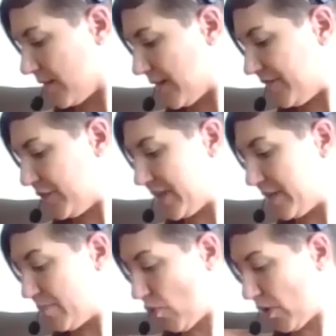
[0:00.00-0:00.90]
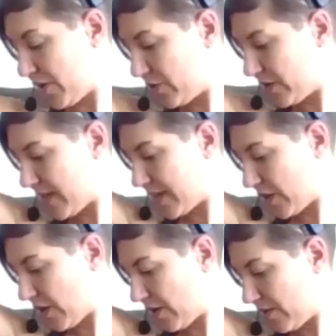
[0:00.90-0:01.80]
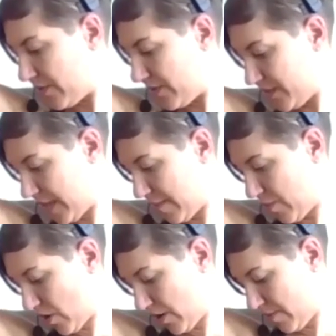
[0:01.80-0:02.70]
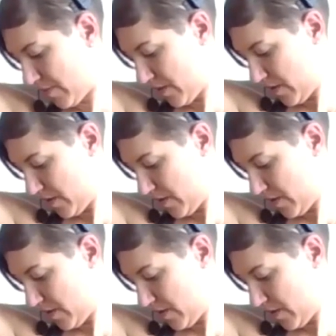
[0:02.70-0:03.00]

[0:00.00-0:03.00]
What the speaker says: If you need more, you can take the same arm